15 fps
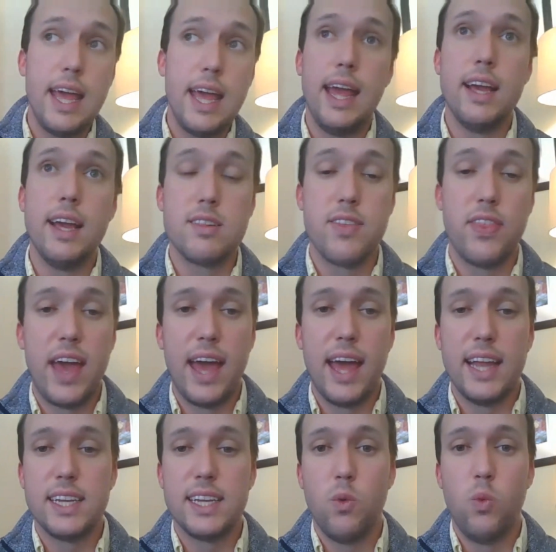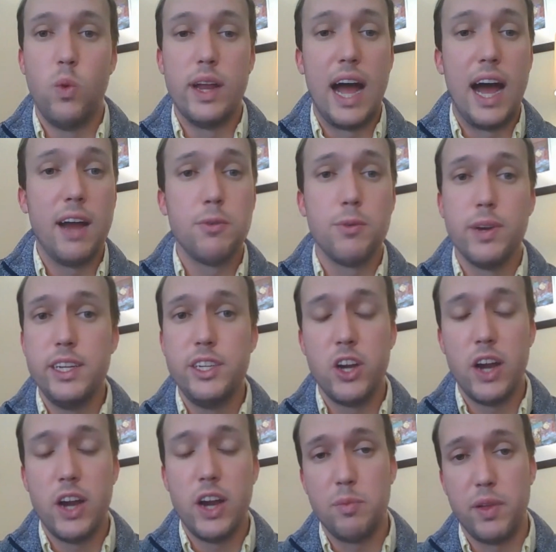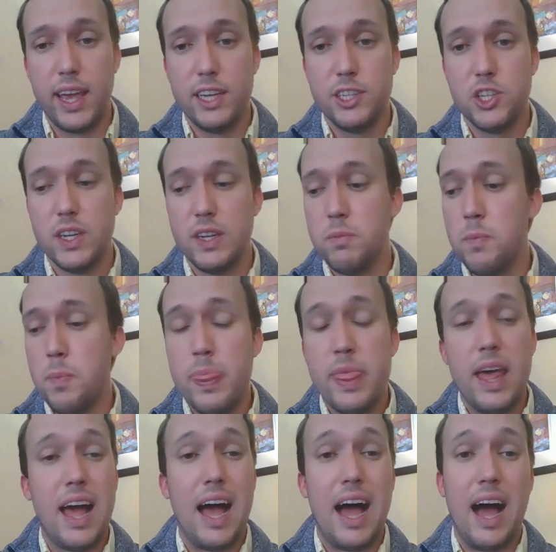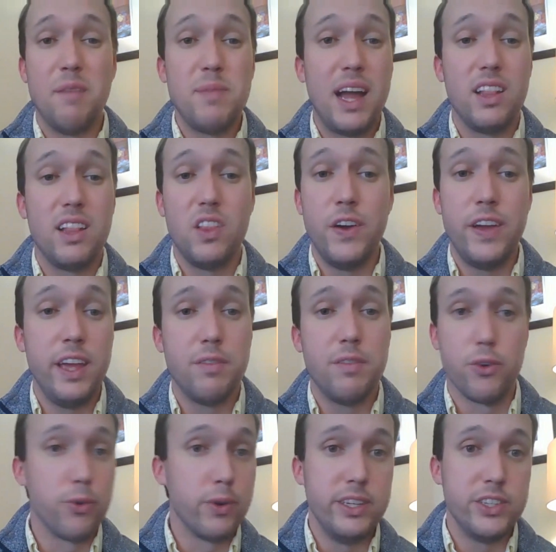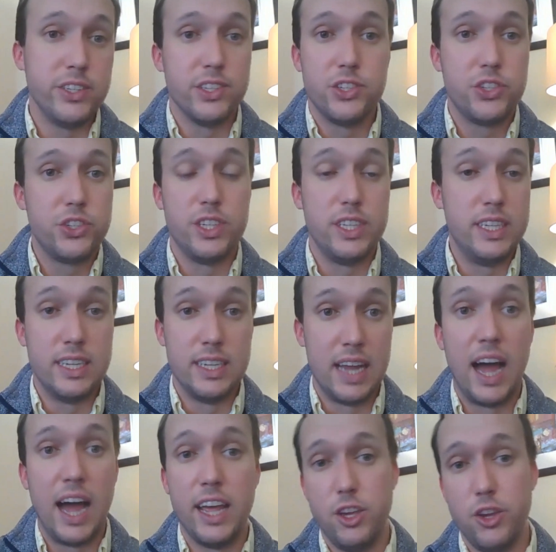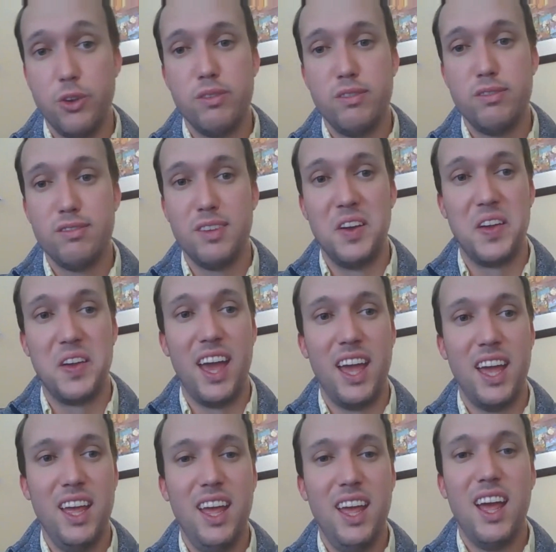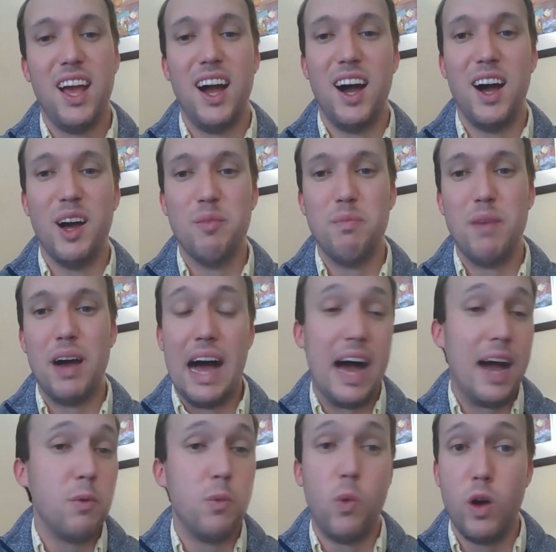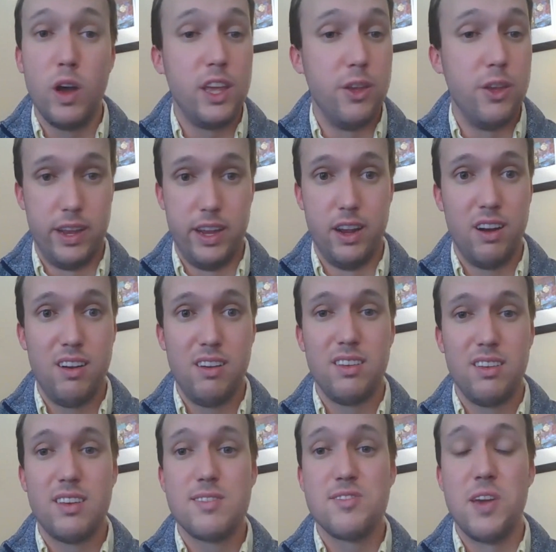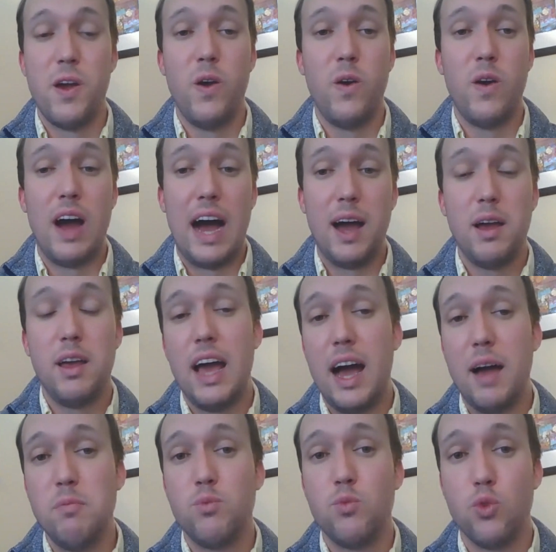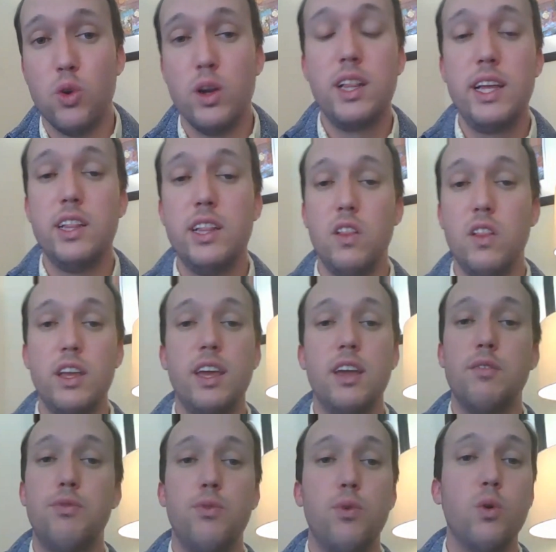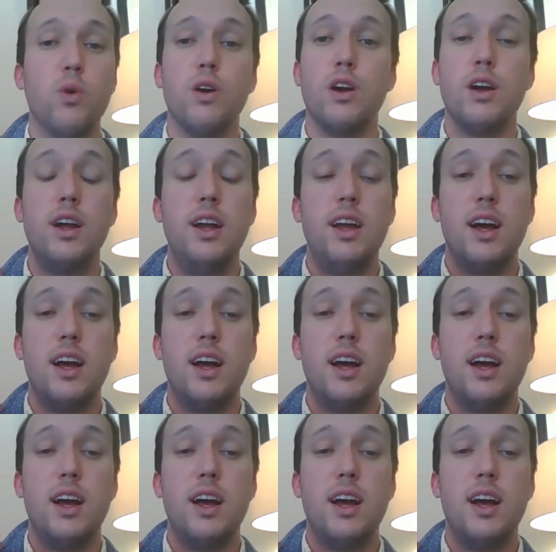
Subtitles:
is that when I read your application, I'm not looking for reasons to deny you, okay? I want you here. So I'm really looking for,